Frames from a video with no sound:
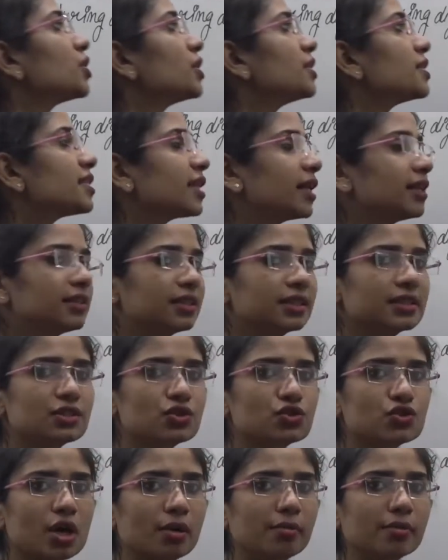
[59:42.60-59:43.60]
inside the
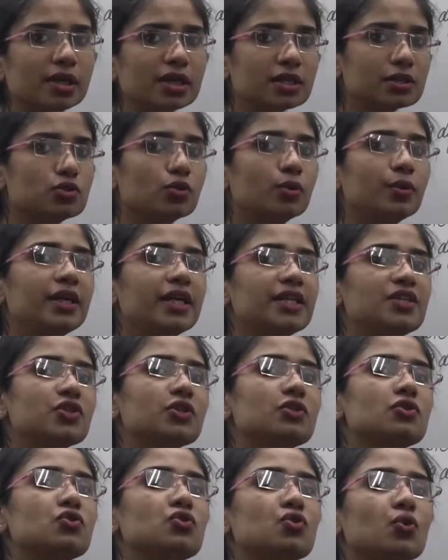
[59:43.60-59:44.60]
stomach, so it
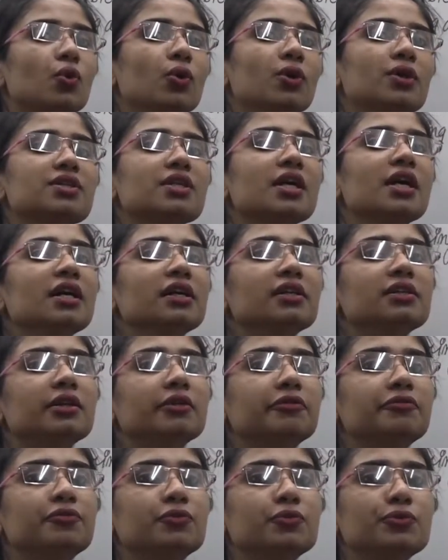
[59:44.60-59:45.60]
stores
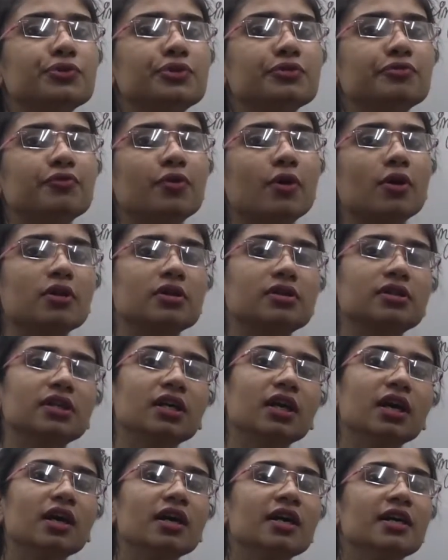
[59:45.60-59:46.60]
the food for
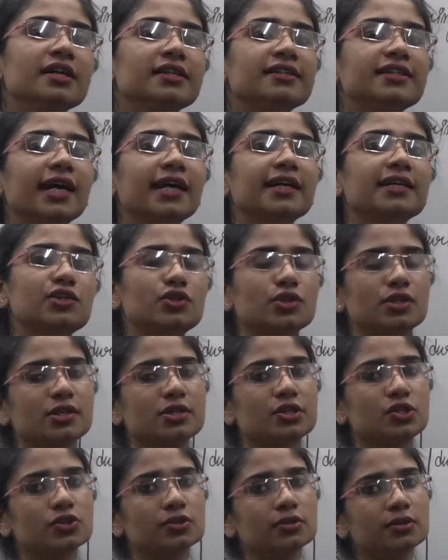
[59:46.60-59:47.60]
the
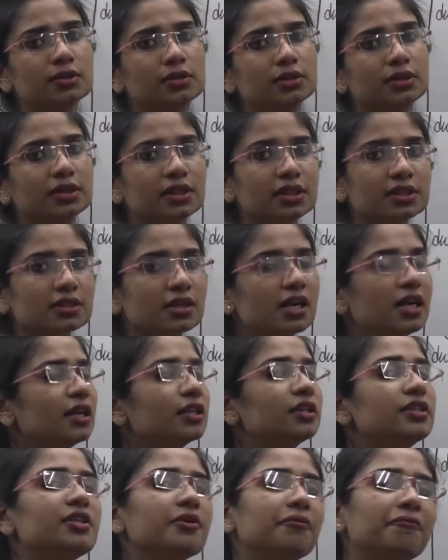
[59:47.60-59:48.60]
digestion. Yes.
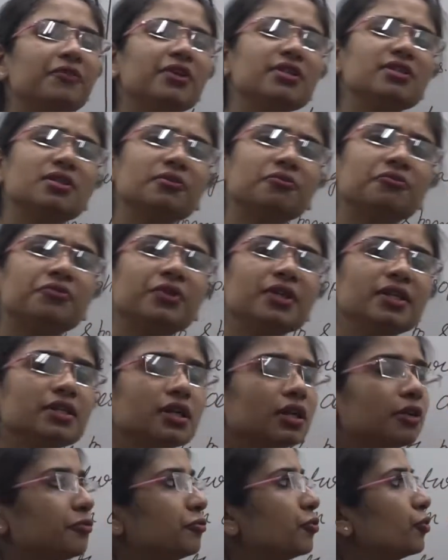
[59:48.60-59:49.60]
Different
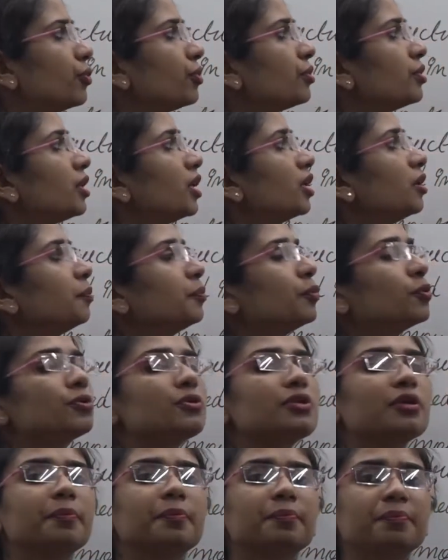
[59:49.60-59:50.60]
food
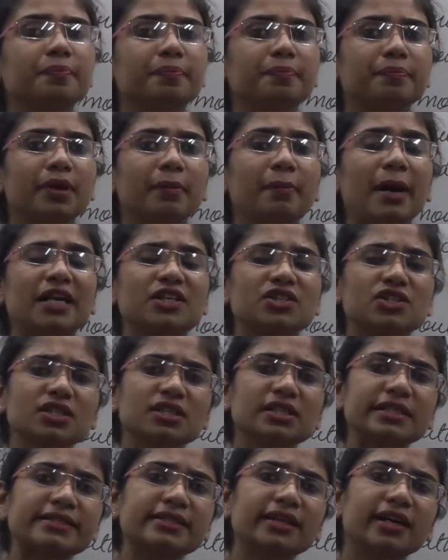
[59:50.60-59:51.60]

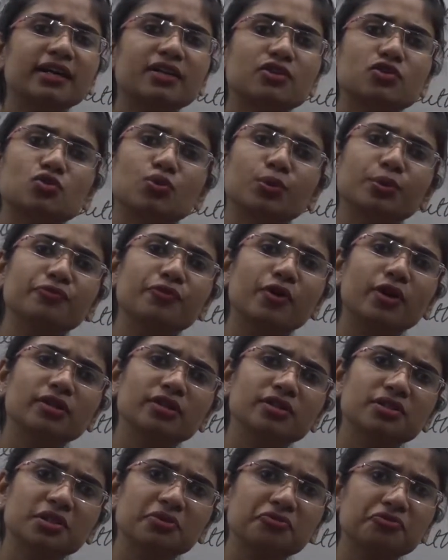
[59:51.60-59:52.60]
particles are stored for
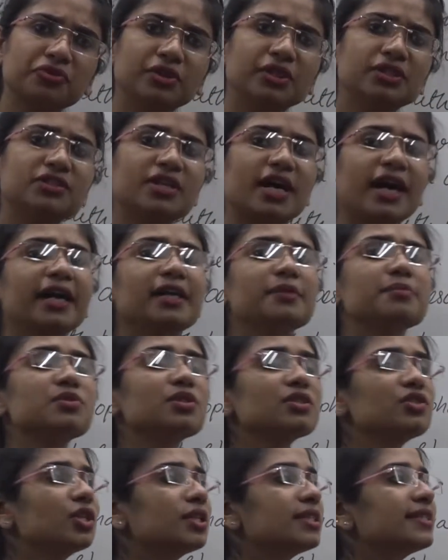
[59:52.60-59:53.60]
the different
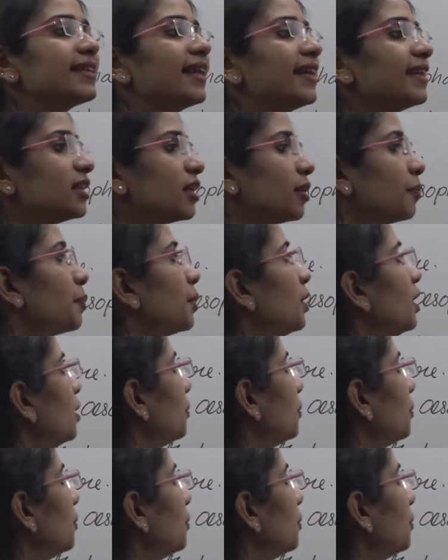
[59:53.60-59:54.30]
times, just like the